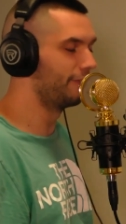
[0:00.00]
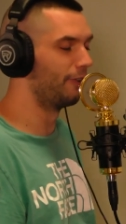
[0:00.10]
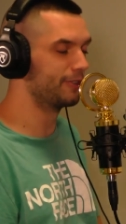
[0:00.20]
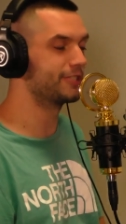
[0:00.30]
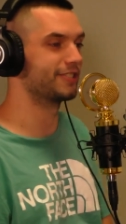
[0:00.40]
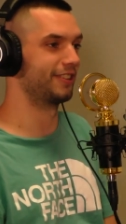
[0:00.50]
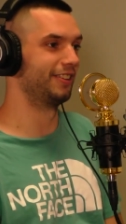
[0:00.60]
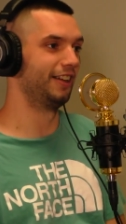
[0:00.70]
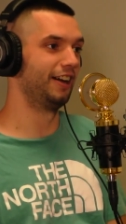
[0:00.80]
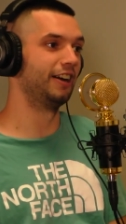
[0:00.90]
horses. Kind of
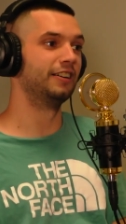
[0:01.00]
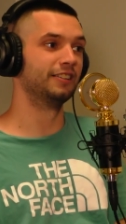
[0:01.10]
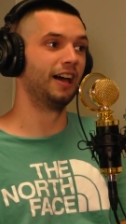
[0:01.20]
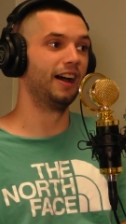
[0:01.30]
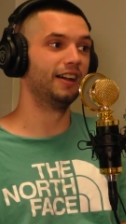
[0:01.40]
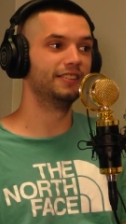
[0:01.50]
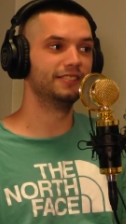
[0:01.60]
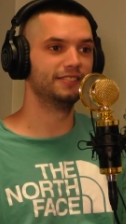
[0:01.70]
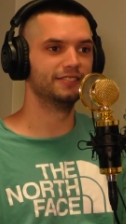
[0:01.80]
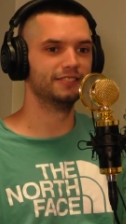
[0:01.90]
like like Ed Oliver, you
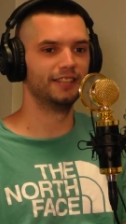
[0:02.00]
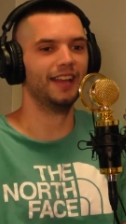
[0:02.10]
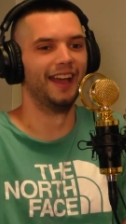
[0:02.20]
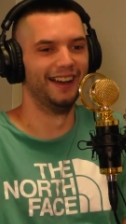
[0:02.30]
know. He just rides